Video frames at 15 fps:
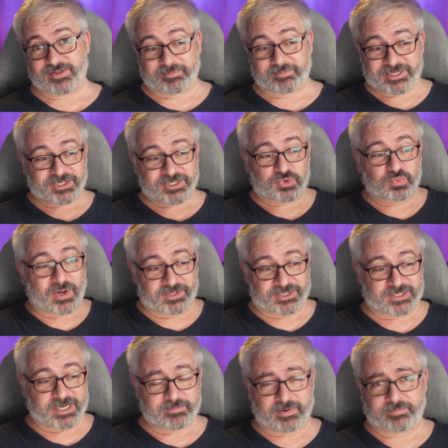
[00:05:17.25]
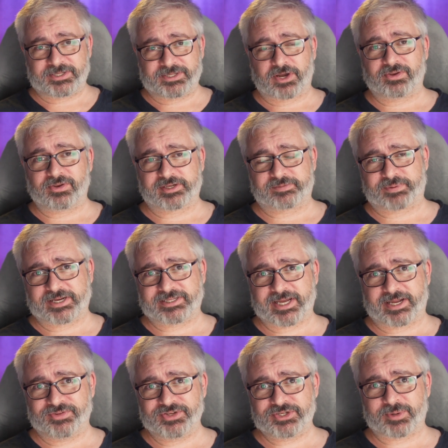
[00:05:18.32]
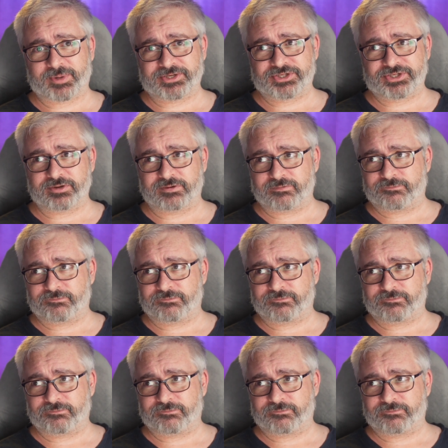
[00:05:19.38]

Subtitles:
I mean, it's just one statement, but there's a whole lot to break down in this one too.